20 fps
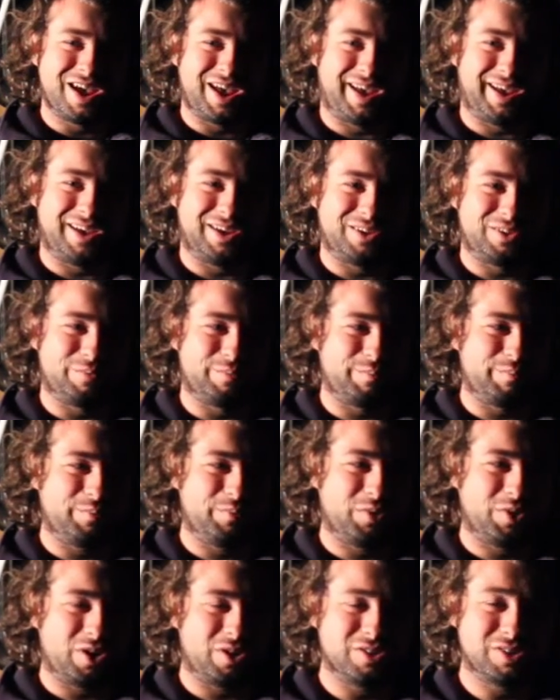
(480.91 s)

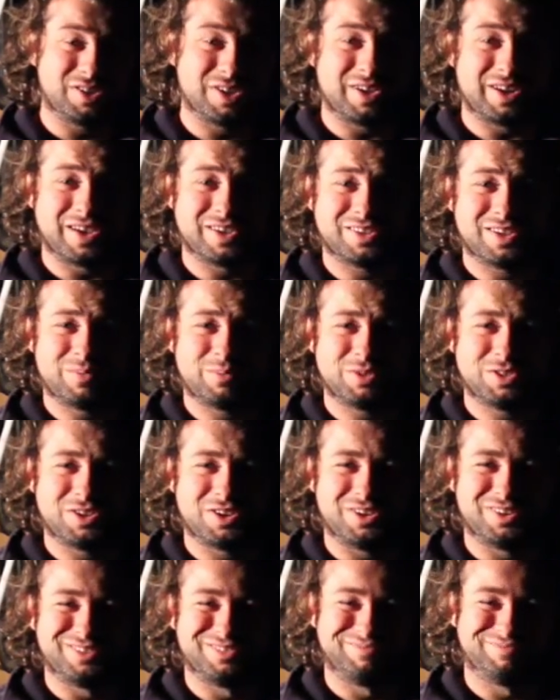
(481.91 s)
I'll see you next
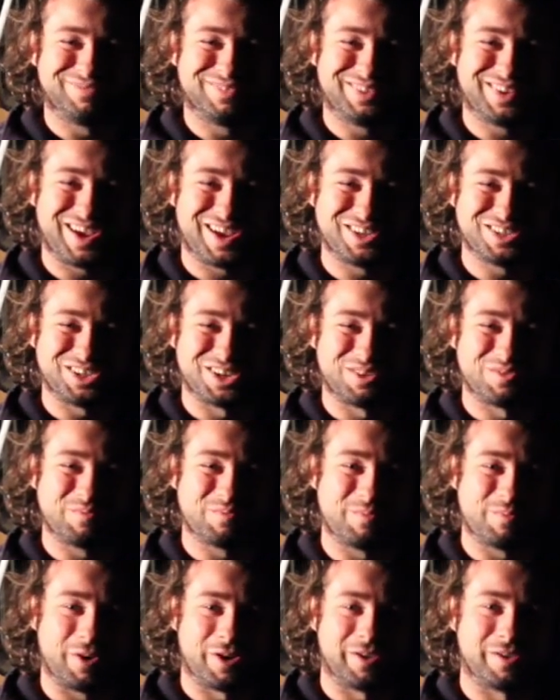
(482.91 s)
episode. Catch up.
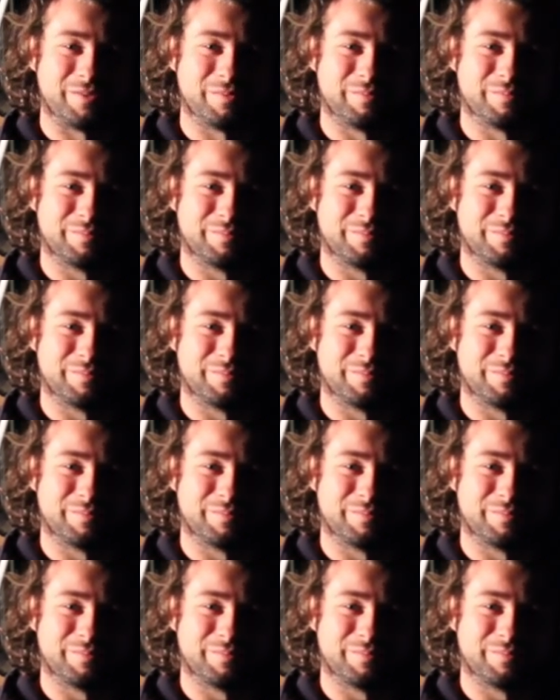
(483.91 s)
Bye.